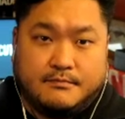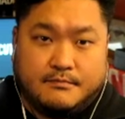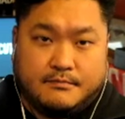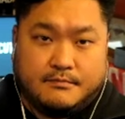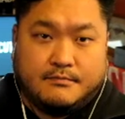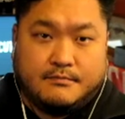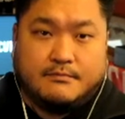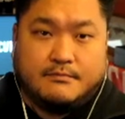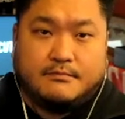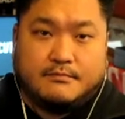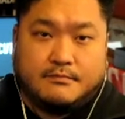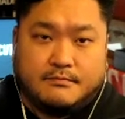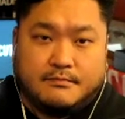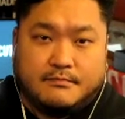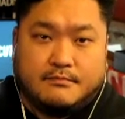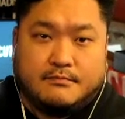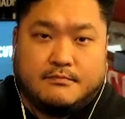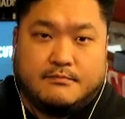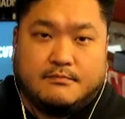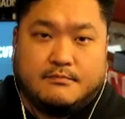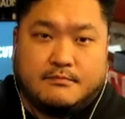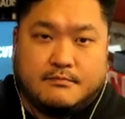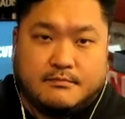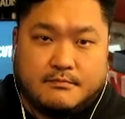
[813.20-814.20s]

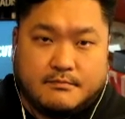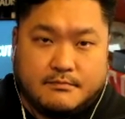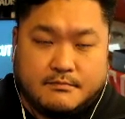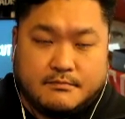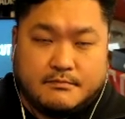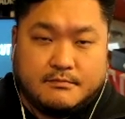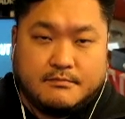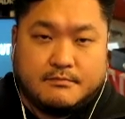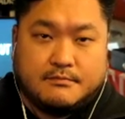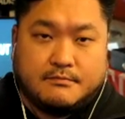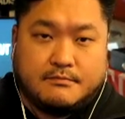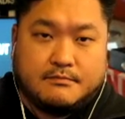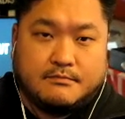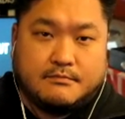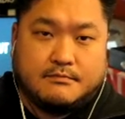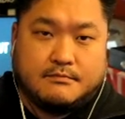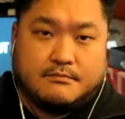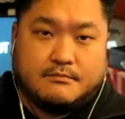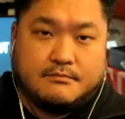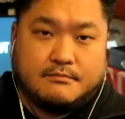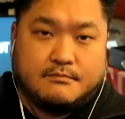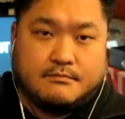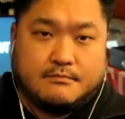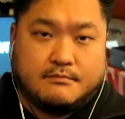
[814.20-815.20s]

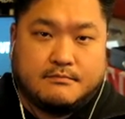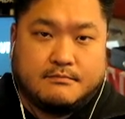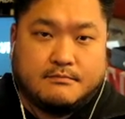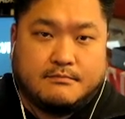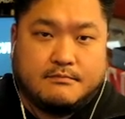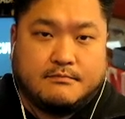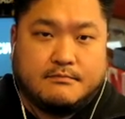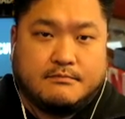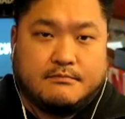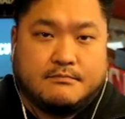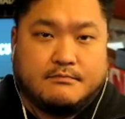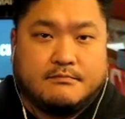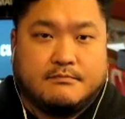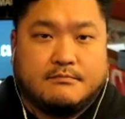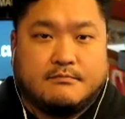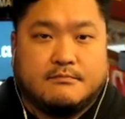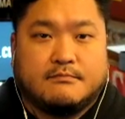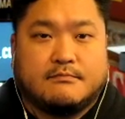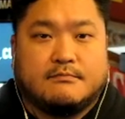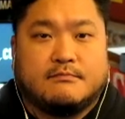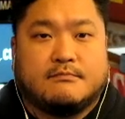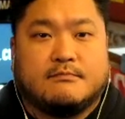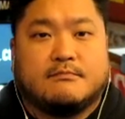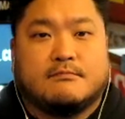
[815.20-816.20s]

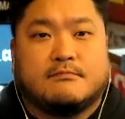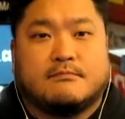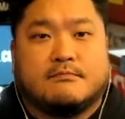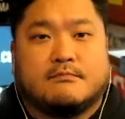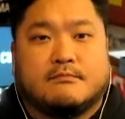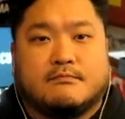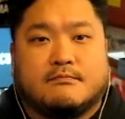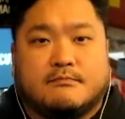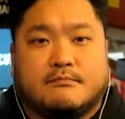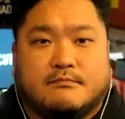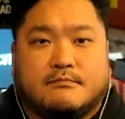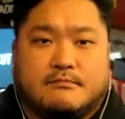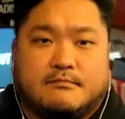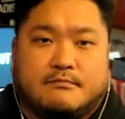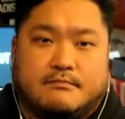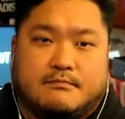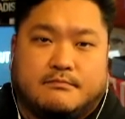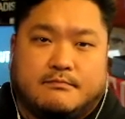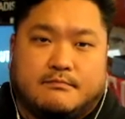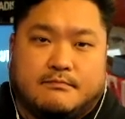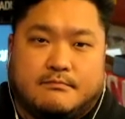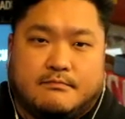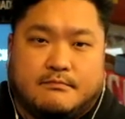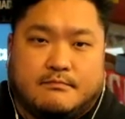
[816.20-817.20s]

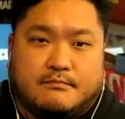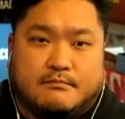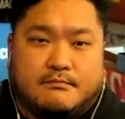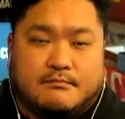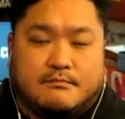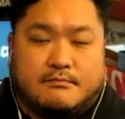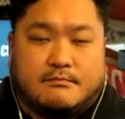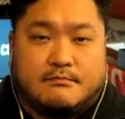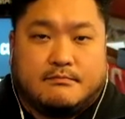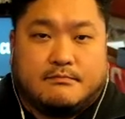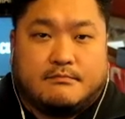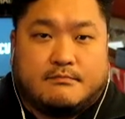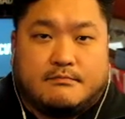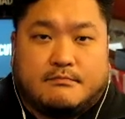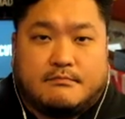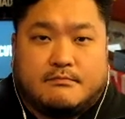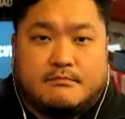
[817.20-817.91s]
The person shown says nothing.